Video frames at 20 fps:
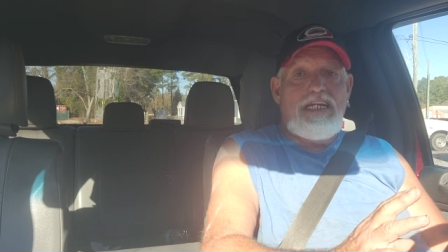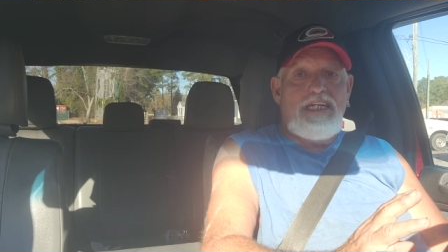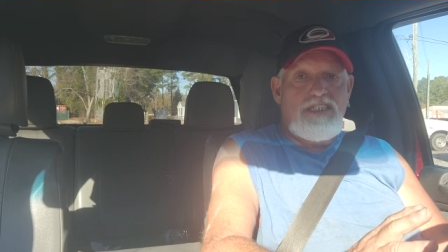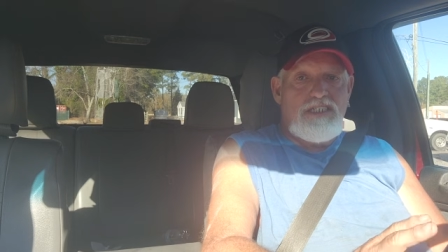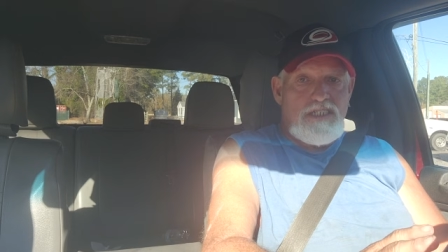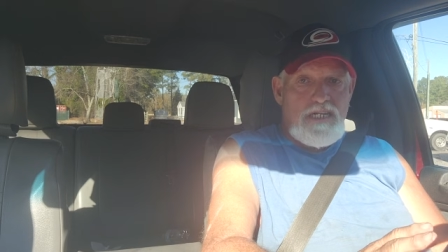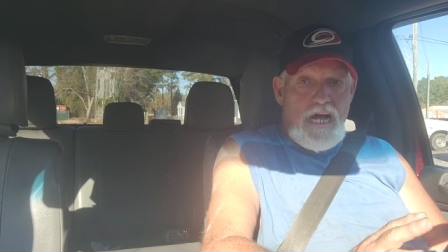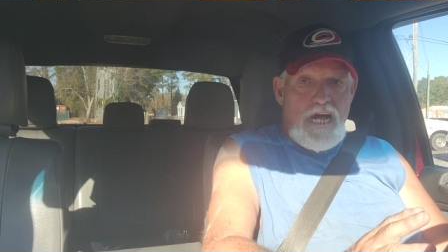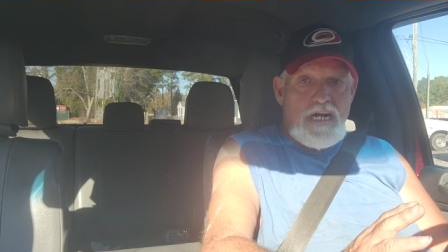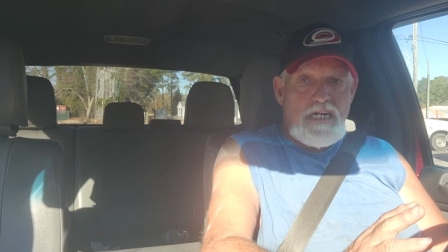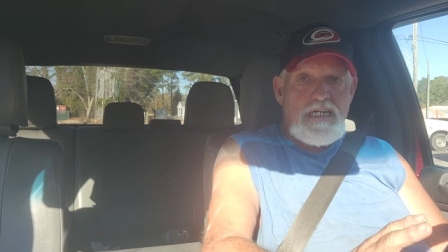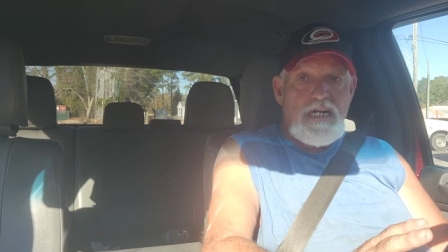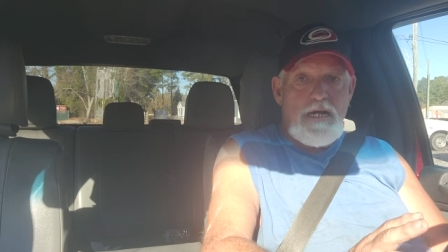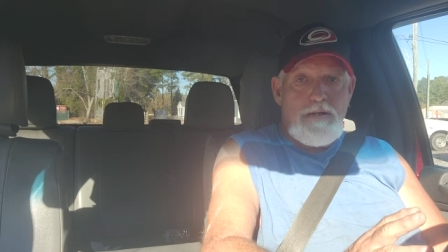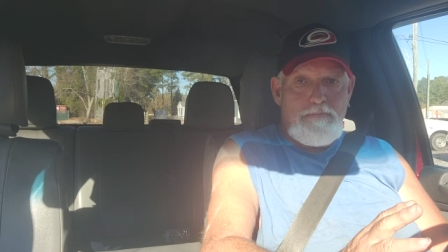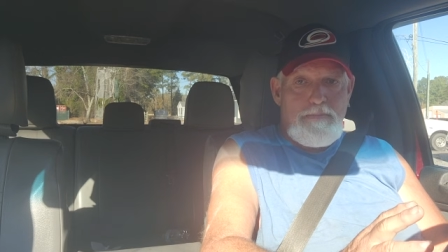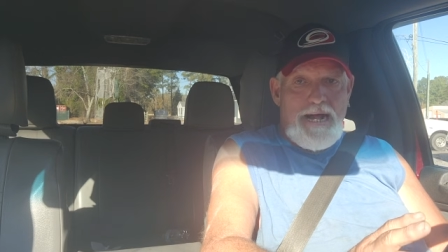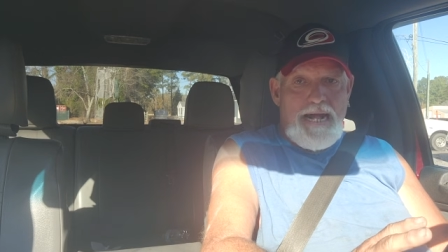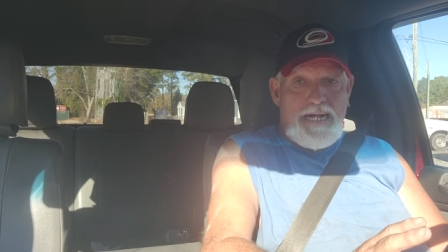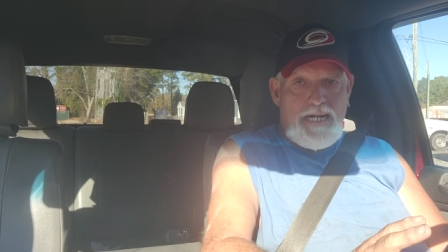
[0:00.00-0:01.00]
does not
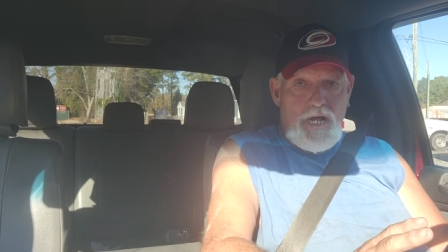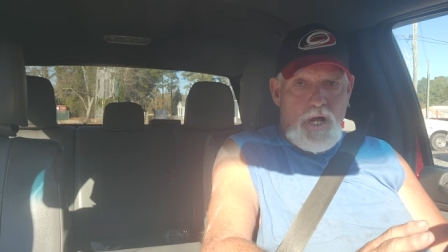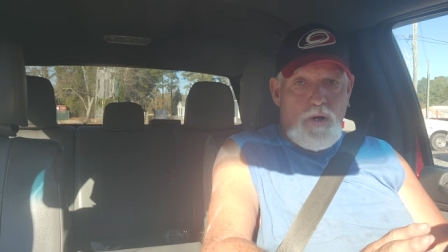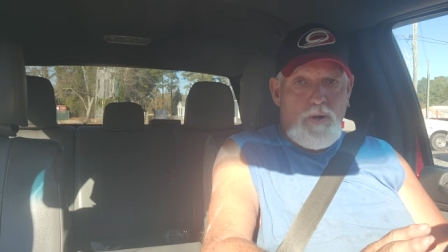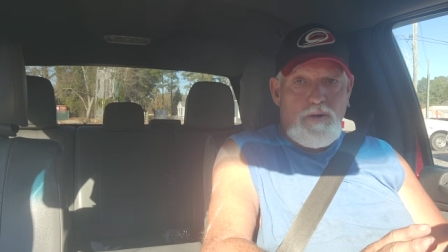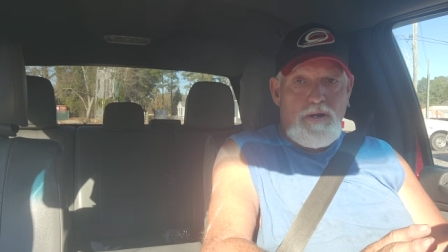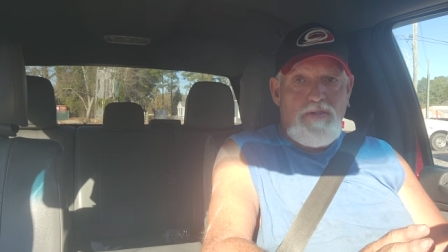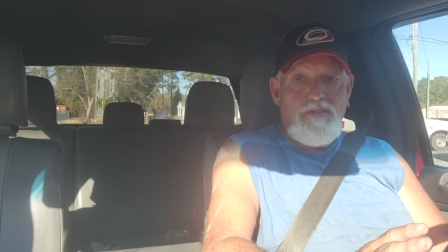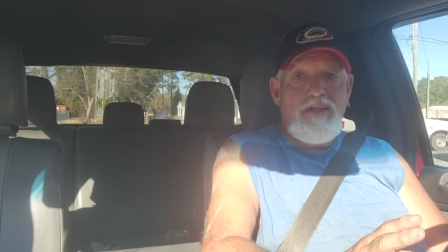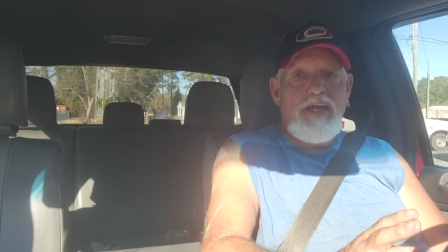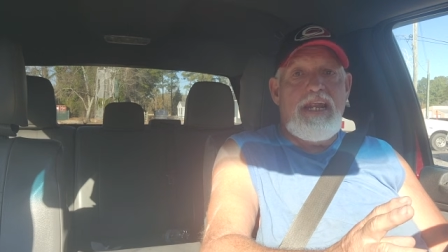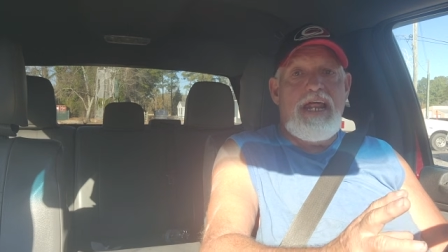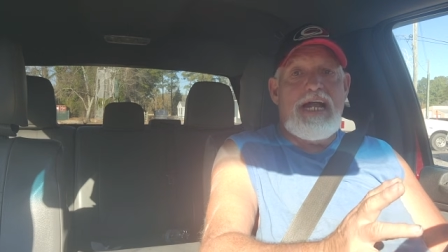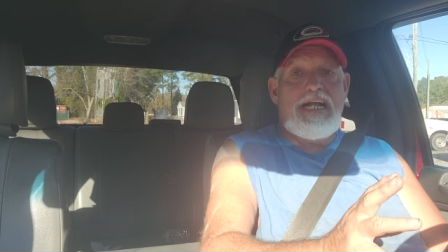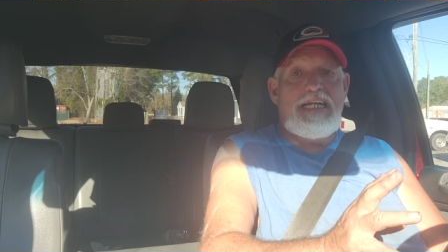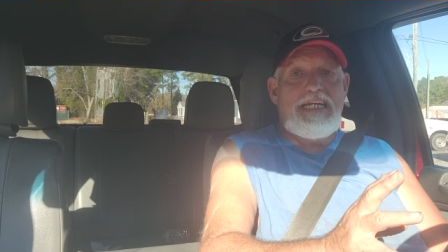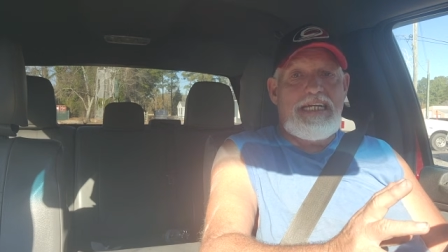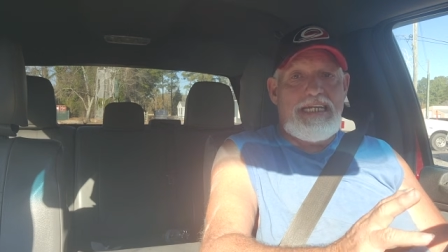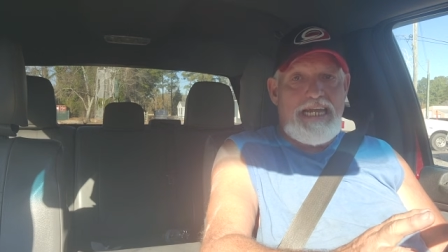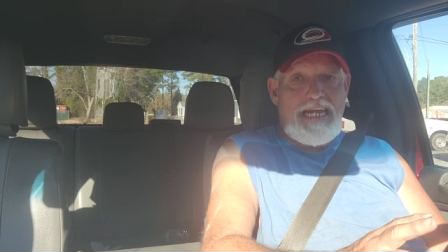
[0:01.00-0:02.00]
come back on, and then I
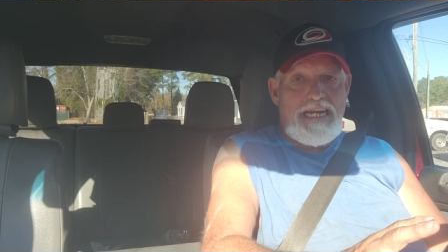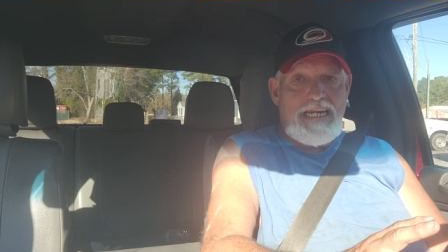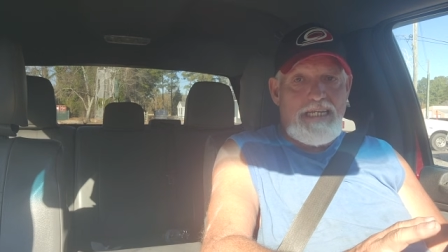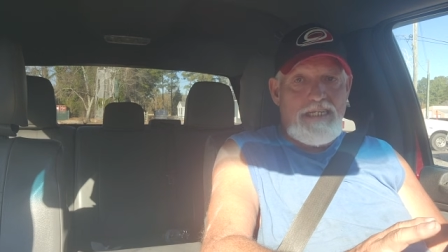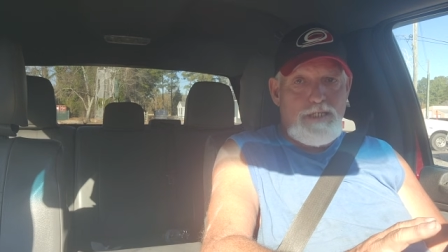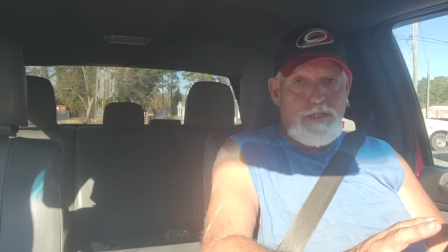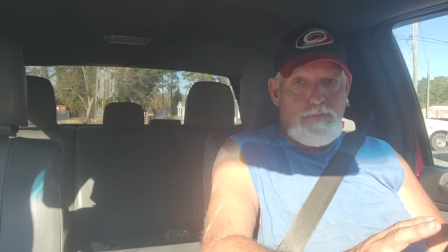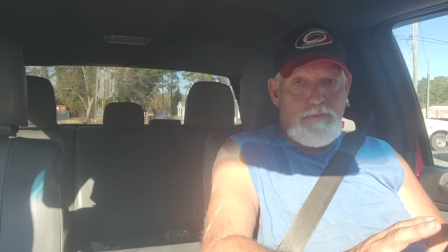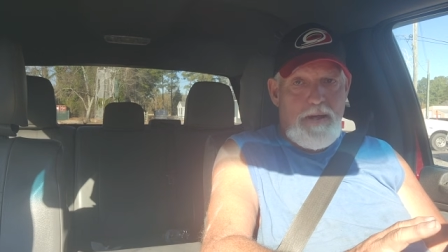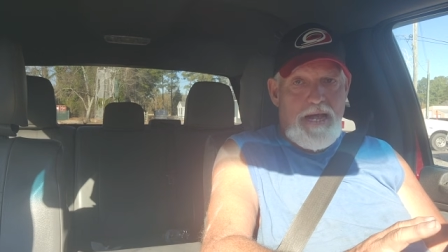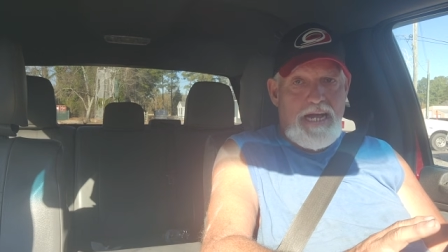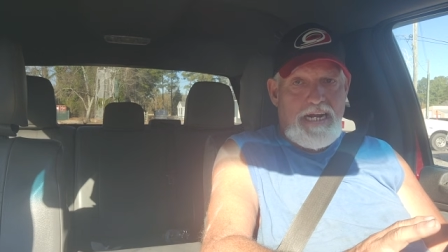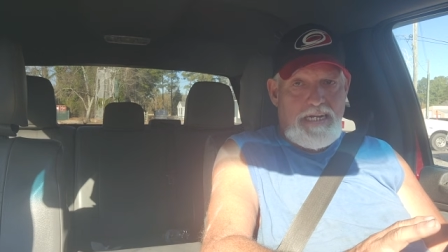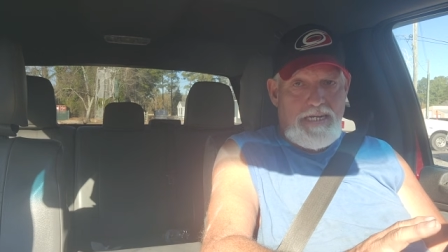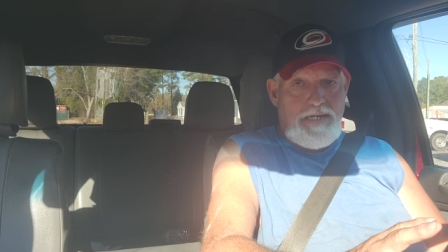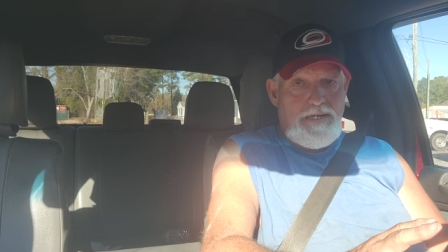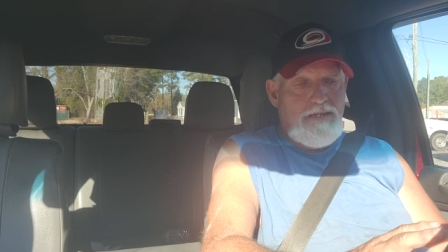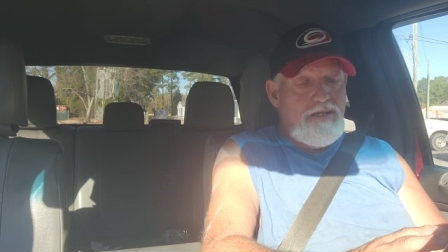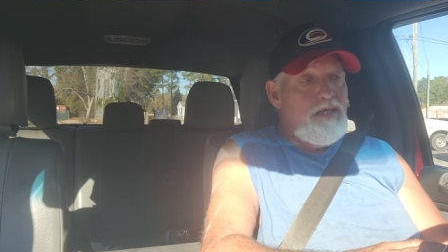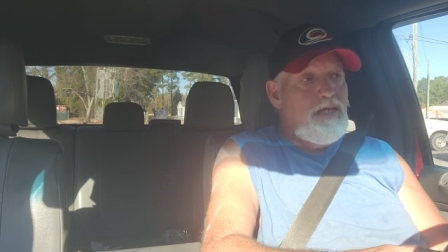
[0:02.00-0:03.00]
can get it
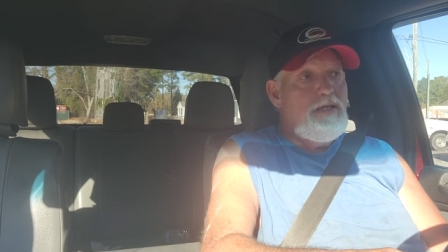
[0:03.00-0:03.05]
inspected.